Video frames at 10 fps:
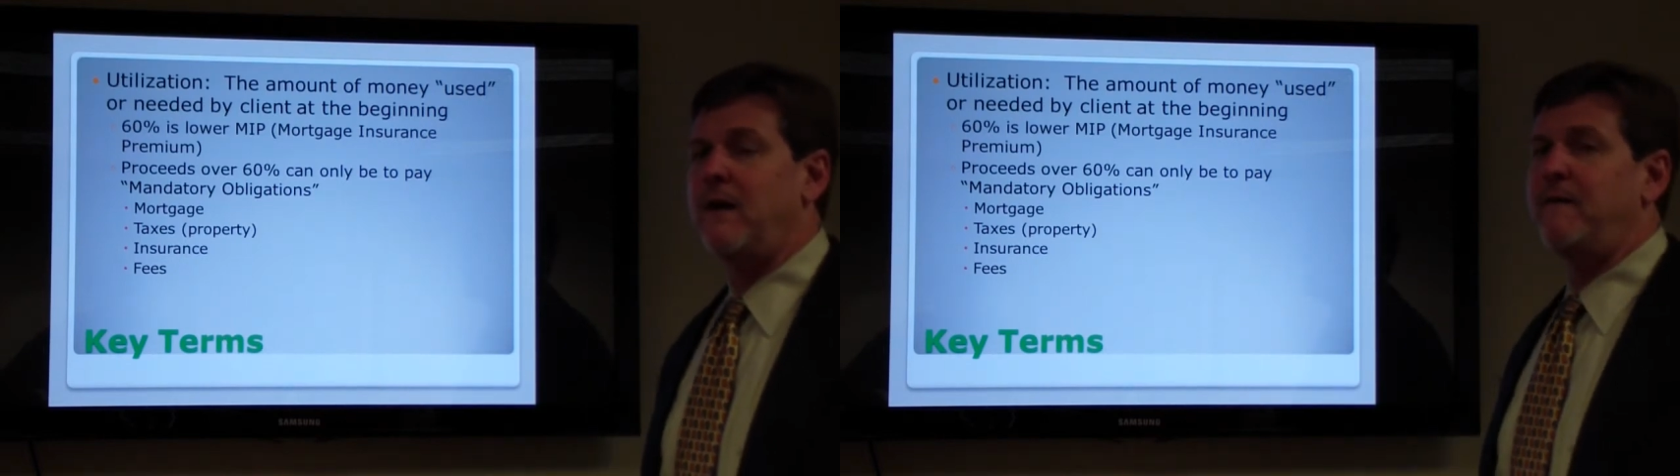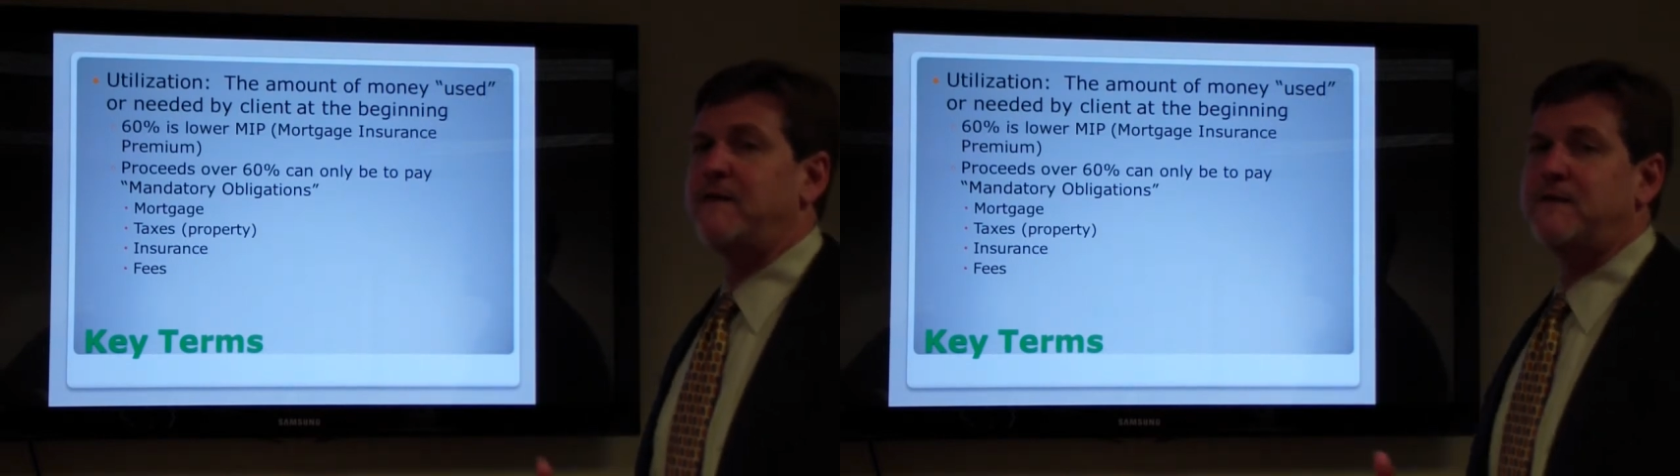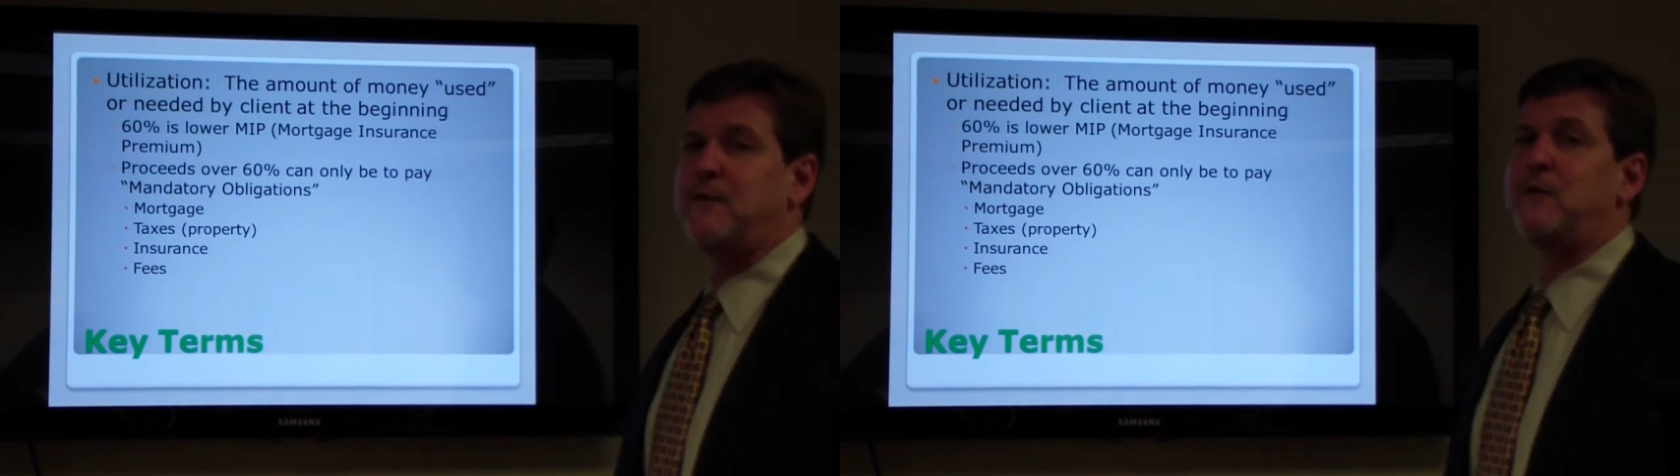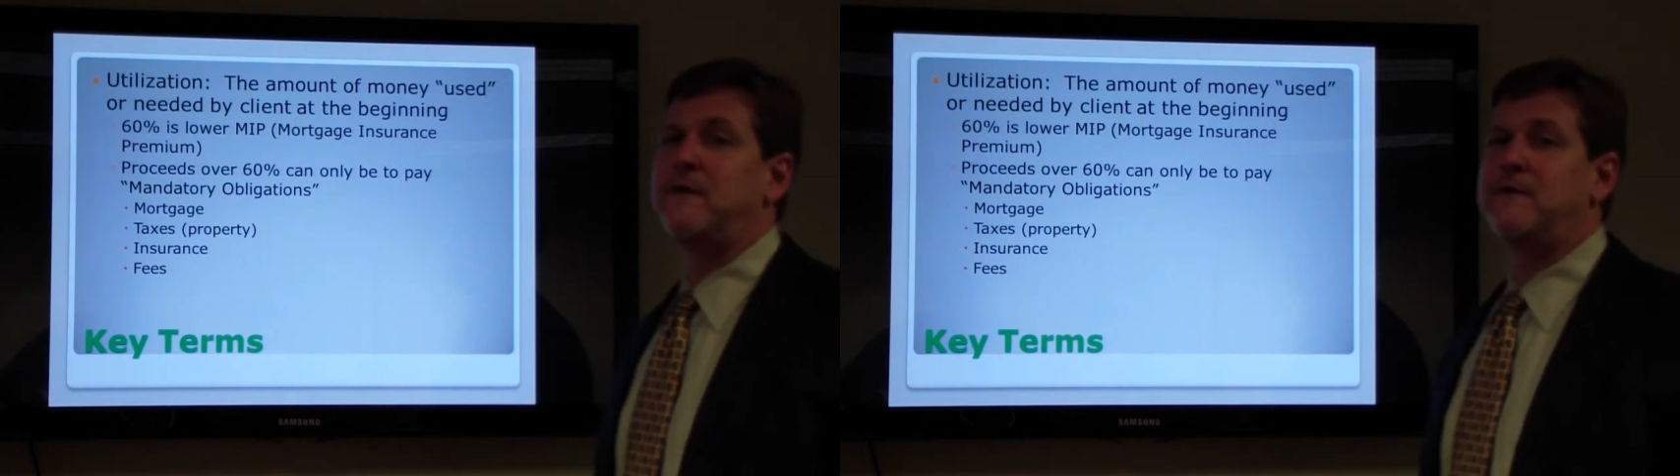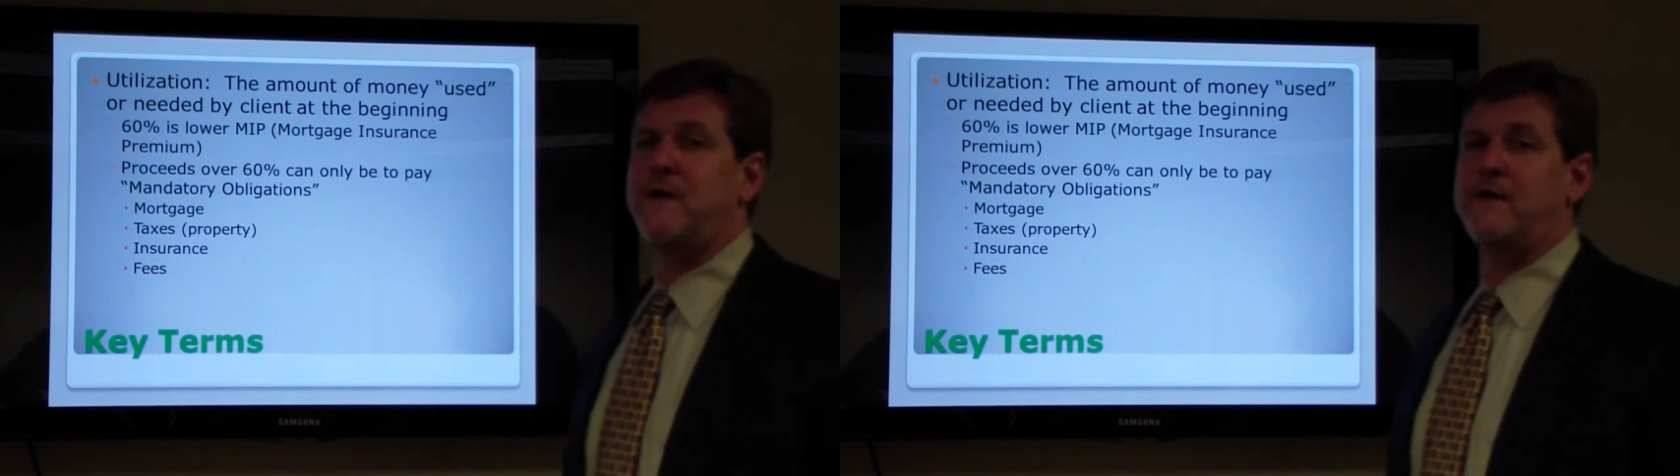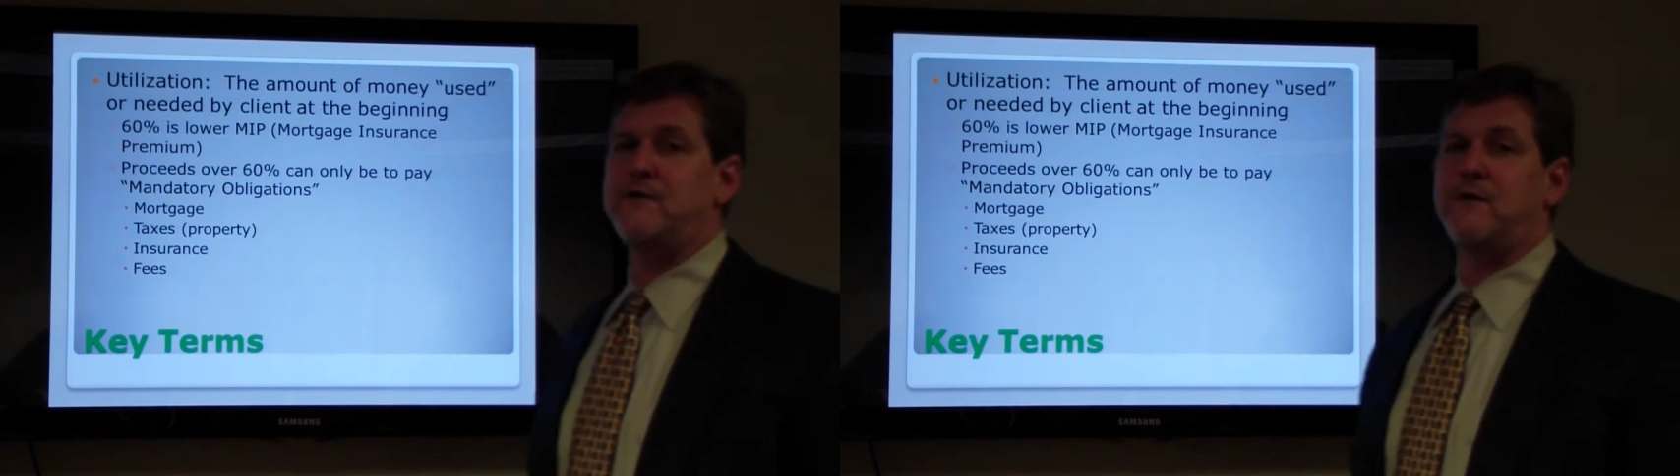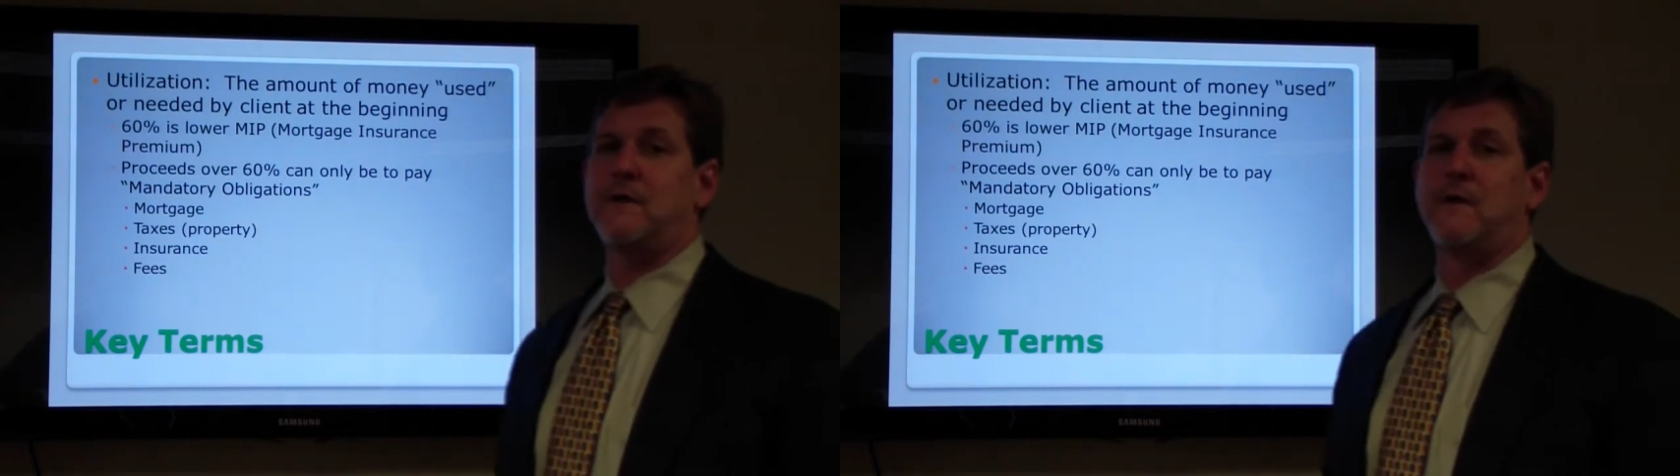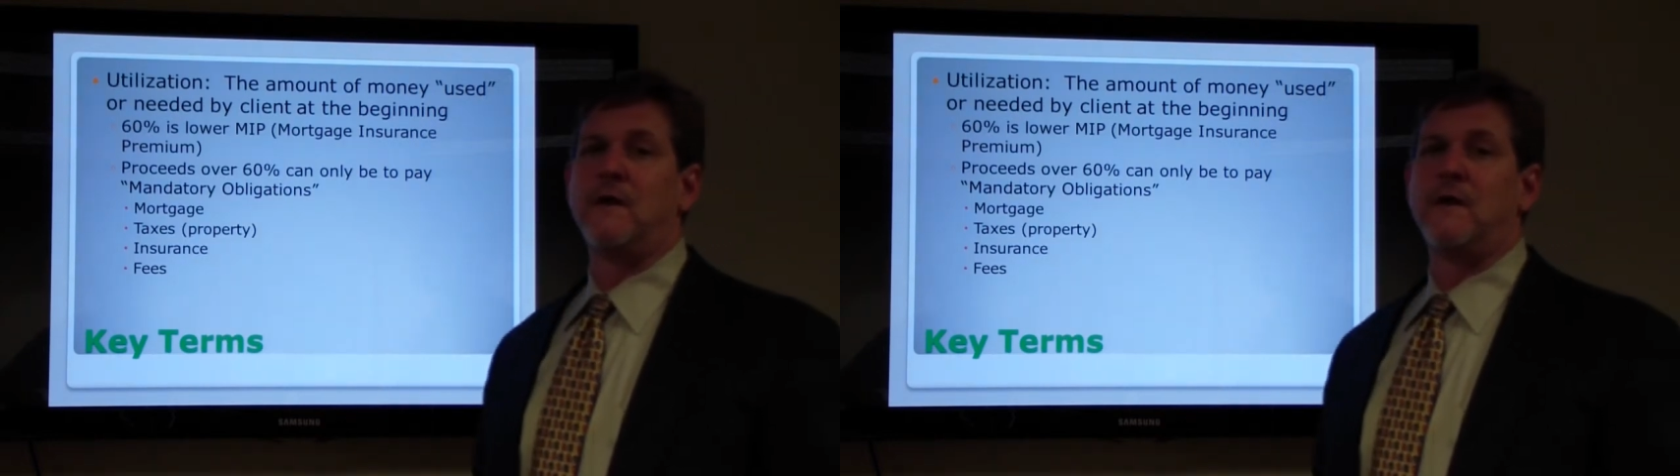and that's utilization.